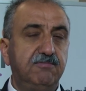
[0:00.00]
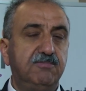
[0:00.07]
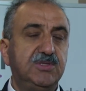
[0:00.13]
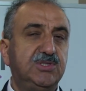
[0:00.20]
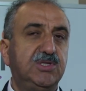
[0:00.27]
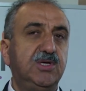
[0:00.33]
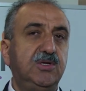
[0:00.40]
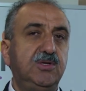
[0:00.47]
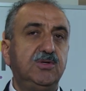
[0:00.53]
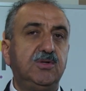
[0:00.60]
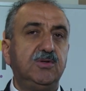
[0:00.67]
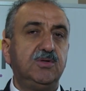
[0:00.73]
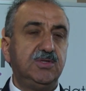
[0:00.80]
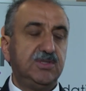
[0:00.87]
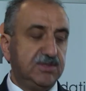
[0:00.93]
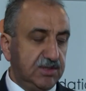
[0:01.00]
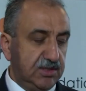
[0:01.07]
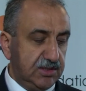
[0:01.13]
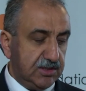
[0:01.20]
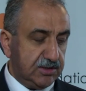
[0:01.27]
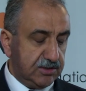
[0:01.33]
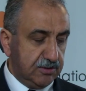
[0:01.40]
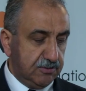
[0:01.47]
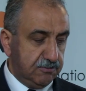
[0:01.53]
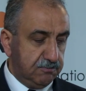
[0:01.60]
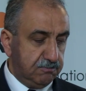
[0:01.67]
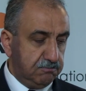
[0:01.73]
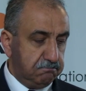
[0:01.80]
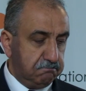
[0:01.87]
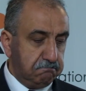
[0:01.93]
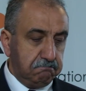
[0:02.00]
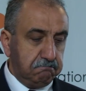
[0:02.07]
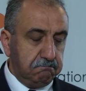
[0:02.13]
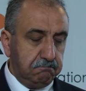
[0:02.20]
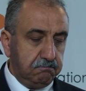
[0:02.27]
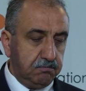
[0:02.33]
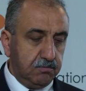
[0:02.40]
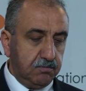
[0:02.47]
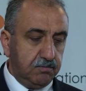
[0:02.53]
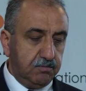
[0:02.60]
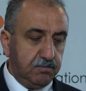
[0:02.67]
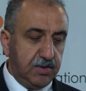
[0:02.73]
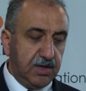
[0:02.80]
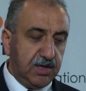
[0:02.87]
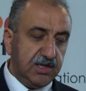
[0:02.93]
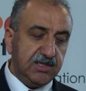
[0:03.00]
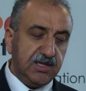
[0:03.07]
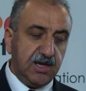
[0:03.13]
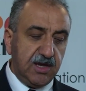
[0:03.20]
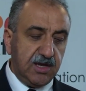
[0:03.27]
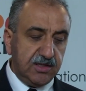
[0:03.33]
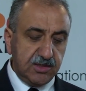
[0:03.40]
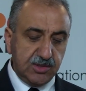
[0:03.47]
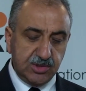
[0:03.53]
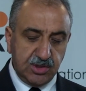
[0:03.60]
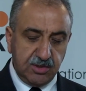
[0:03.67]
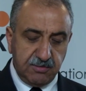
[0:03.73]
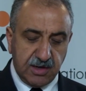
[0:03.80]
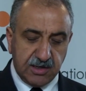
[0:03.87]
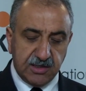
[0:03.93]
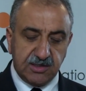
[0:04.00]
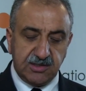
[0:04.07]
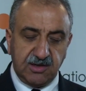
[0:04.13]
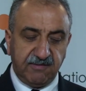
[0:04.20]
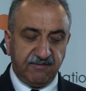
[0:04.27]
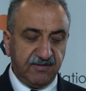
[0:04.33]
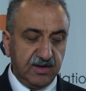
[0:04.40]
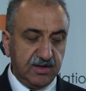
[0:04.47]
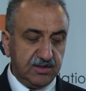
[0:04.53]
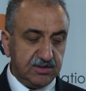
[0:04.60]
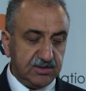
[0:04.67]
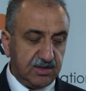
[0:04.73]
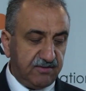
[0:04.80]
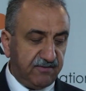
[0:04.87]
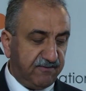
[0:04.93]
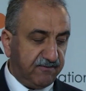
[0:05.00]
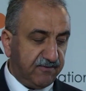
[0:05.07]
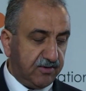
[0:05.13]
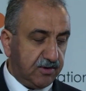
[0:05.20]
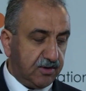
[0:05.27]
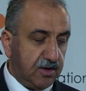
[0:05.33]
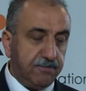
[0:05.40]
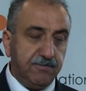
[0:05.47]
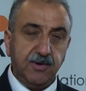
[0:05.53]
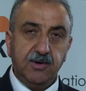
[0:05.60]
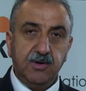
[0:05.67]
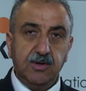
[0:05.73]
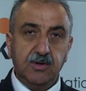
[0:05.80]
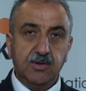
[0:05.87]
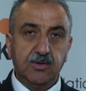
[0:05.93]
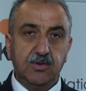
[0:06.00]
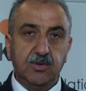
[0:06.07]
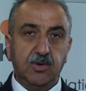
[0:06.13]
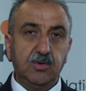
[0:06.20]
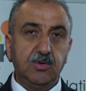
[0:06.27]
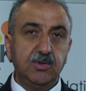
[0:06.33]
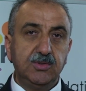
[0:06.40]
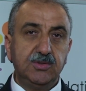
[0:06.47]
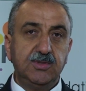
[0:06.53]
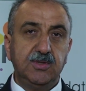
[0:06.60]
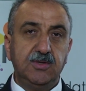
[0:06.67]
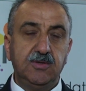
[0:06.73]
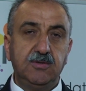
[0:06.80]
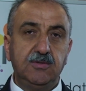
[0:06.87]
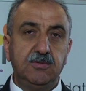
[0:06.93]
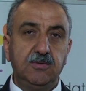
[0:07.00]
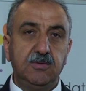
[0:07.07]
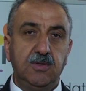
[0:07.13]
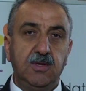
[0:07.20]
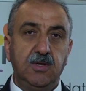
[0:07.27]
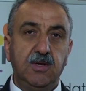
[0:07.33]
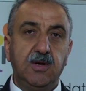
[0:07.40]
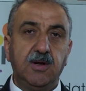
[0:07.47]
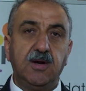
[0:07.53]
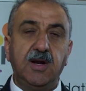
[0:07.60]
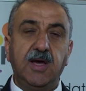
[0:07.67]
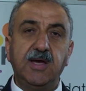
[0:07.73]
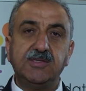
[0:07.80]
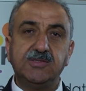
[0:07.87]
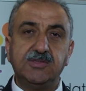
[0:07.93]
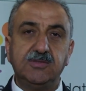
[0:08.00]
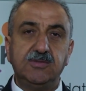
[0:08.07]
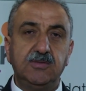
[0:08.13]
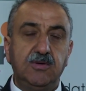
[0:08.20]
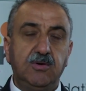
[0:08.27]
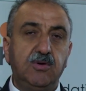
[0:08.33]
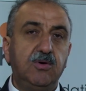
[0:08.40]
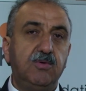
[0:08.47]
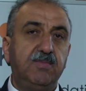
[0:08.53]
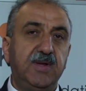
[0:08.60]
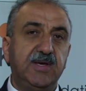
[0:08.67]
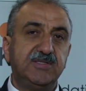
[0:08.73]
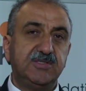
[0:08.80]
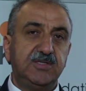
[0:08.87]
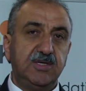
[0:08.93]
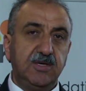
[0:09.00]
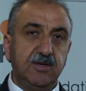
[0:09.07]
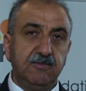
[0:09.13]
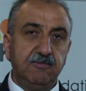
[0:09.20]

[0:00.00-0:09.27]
material is needed, be it the energy magnetic field of copper, gold, glass, or plastic,